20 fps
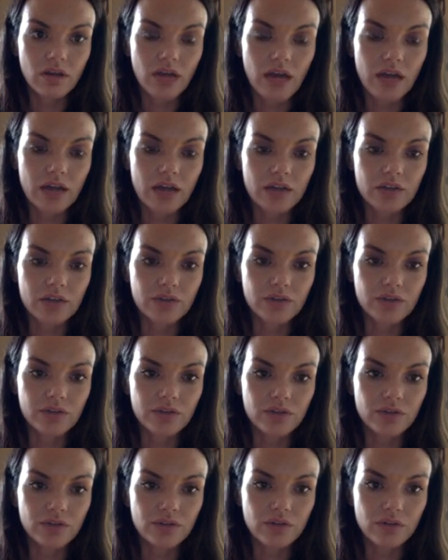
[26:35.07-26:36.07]

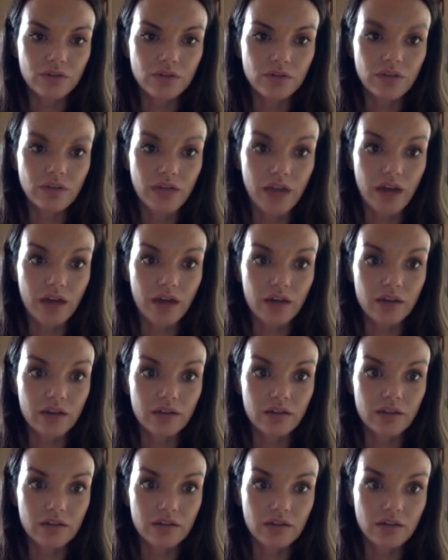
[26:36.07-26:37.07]

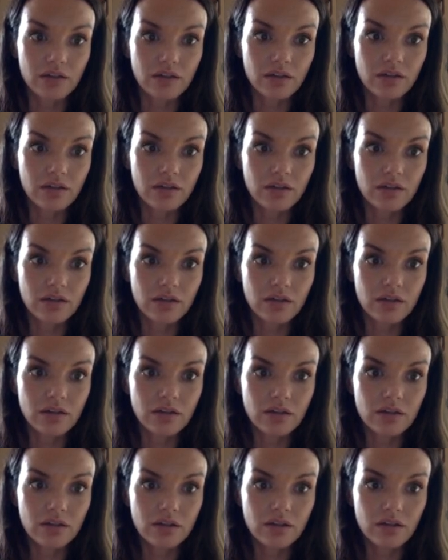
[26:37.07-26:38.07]

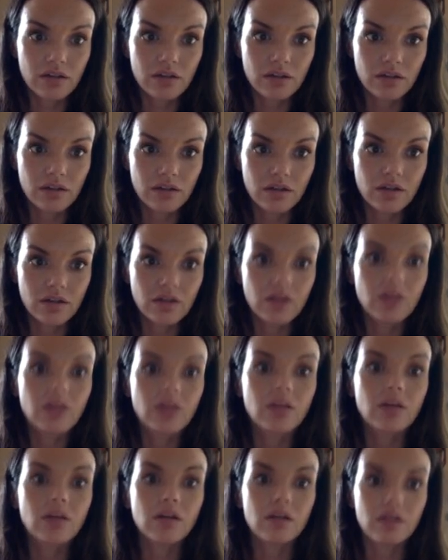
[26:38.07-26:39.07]

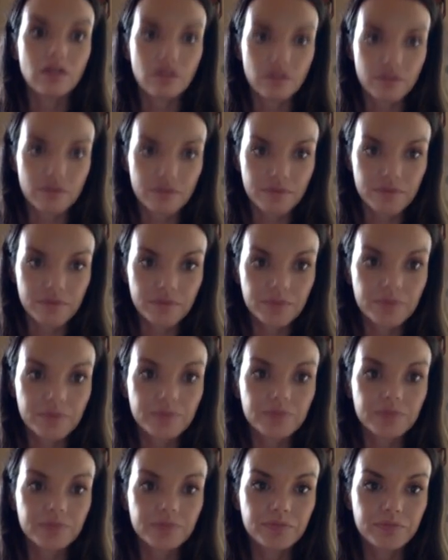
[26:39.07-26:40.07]

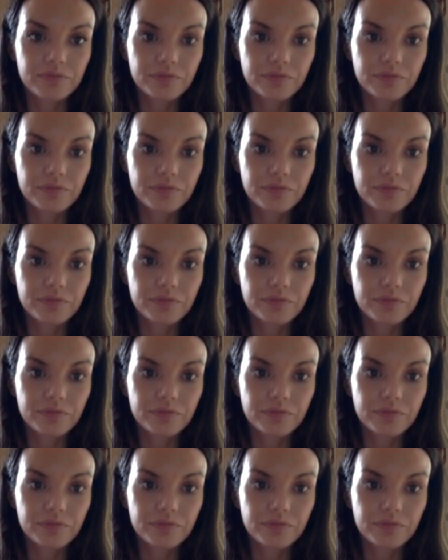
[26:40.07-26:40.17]
(silent)